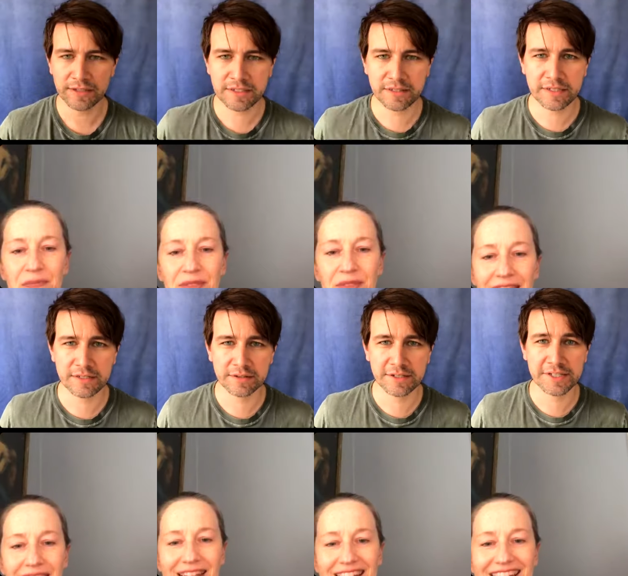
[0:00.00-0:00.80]
Speaker 1: This is this
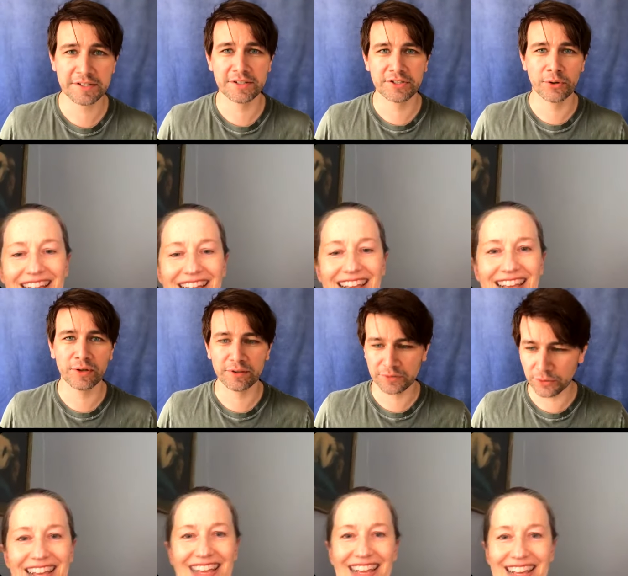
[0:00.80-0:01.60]
is this is the
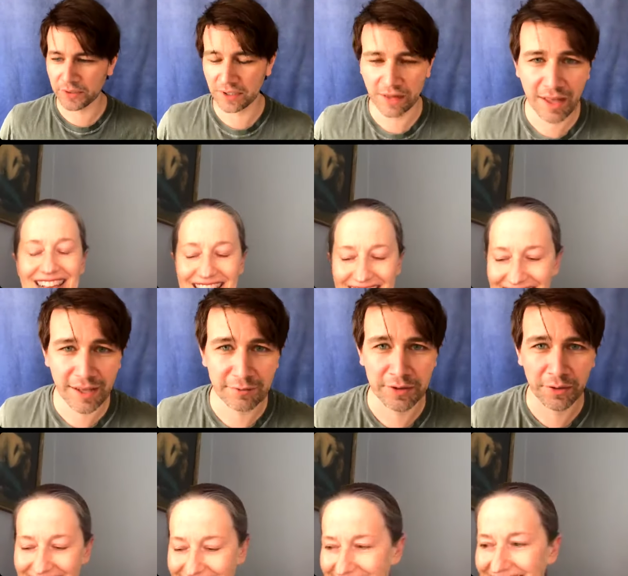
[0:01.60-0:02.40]
joy of doing it
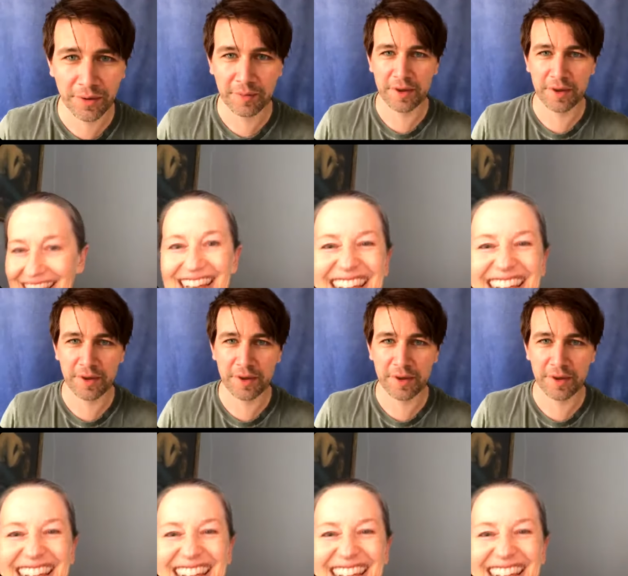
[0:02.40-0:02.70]
live. You know what I